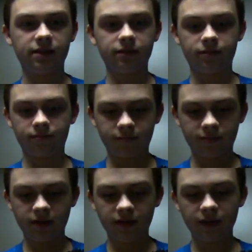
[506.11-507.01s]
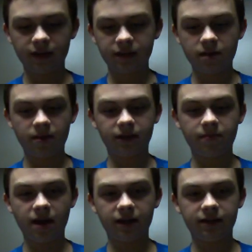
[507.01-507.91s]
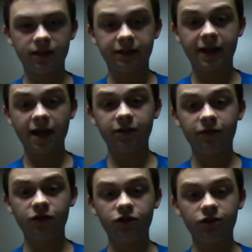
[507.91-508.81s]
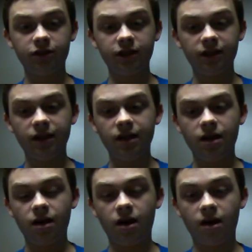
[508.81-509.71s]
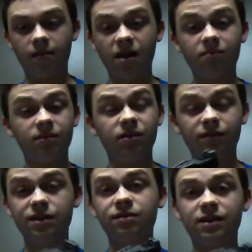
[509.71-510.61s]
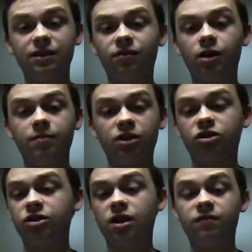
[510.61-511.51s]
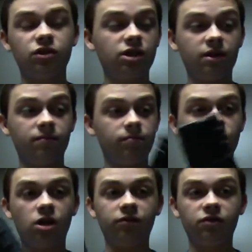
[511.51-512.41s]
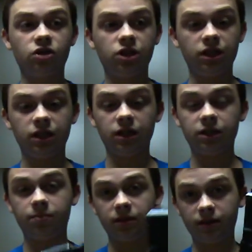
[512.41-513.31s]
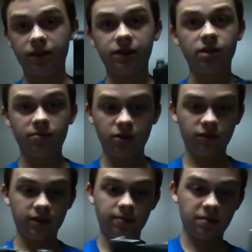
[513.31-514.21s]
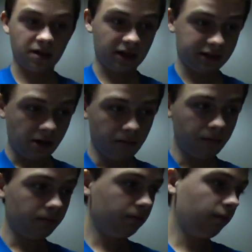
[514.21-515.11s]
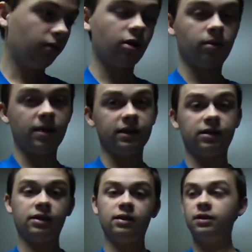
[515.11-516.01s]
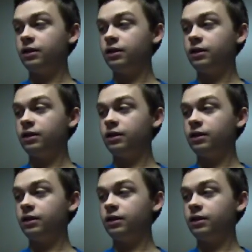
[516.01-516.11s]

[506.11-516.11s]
I think that's it about the magazines. Gas efficiency, I haven't been able to use these very much because I've just had non-functioning guns, but these WEP mags are amazing.